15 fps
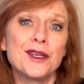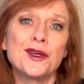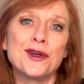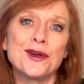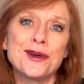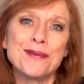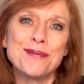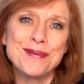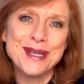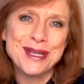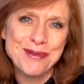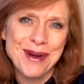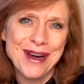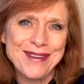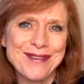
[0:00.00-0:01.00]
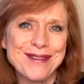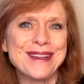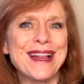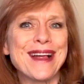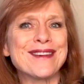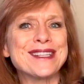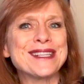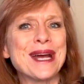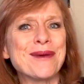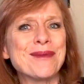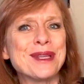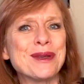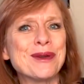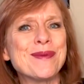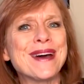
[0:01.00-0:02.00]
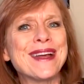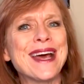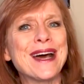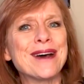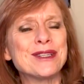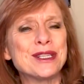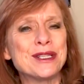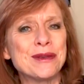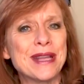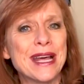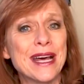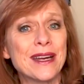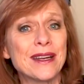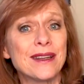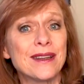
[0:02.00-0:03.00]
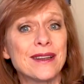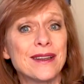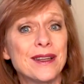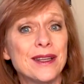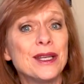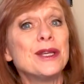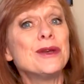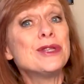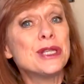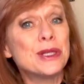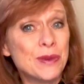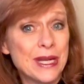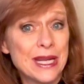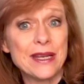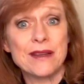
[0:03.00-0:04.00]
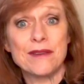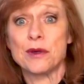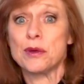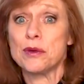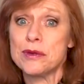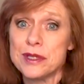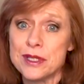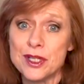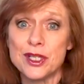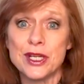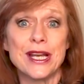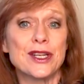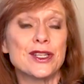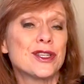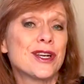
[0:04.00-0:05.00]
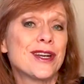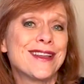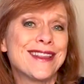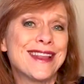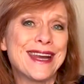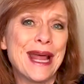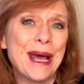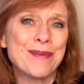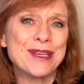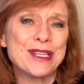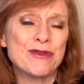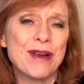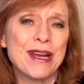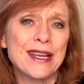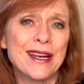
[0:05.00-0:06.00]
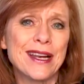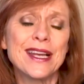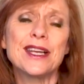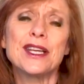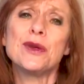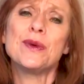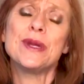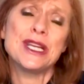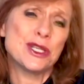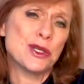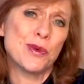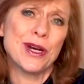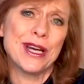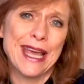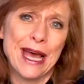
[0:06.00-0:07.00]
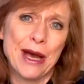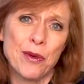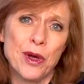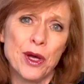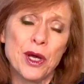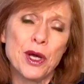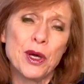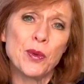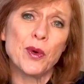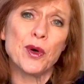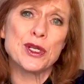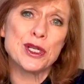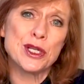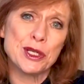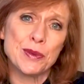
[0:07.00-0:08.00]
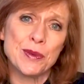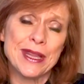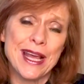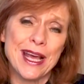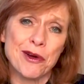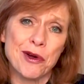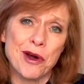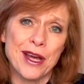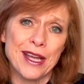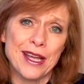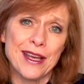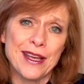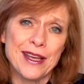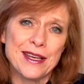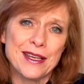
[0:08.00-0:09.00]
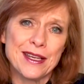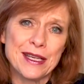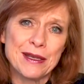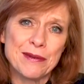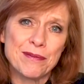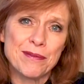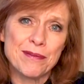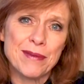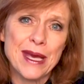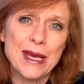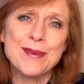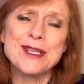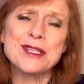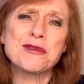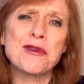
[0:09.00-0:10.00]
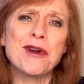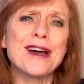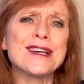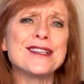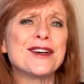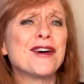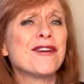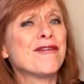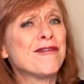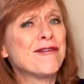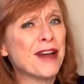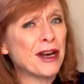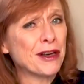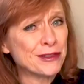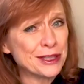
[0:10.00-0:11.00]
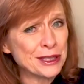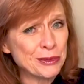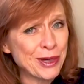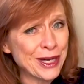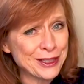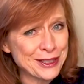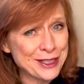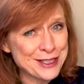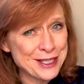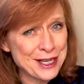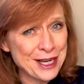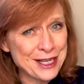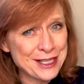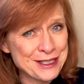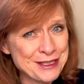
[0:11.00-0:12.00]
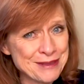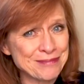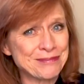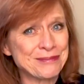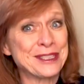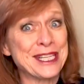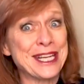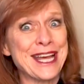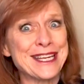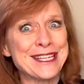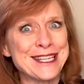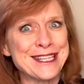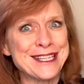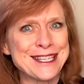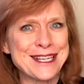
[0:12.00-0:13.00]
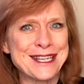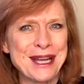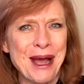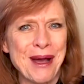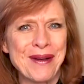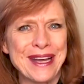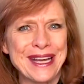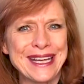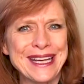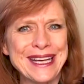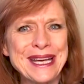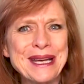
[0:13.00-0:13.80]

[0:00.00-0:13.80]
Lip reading: Your midwife will have a chat with you about how to do that. You do need, of course, to change their nappies regularly, and you need to work out what to do when they're crying. Babies' cries are very well designed to get us going.